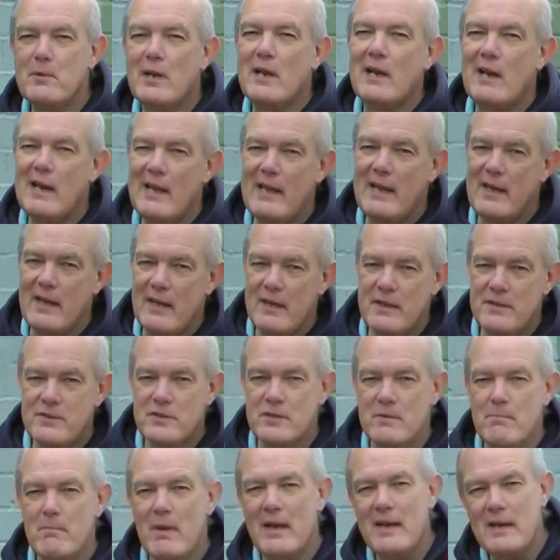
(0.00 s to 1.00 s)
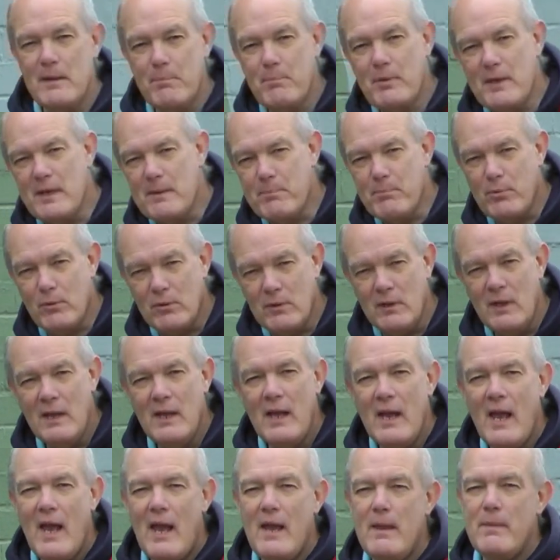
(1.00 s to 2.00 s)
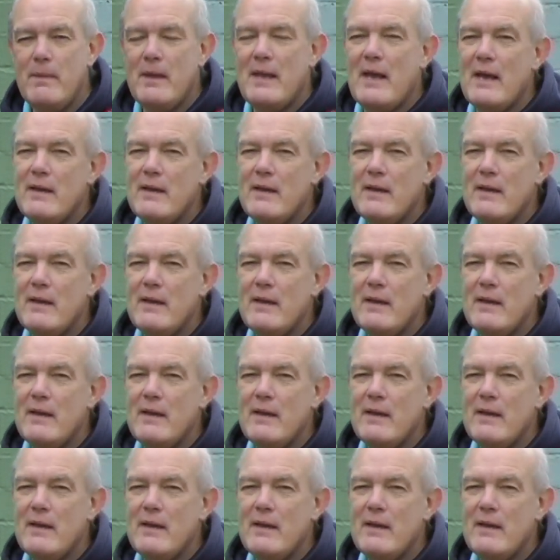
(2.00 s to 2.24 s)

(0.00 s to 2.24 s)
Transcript: clear to many people in the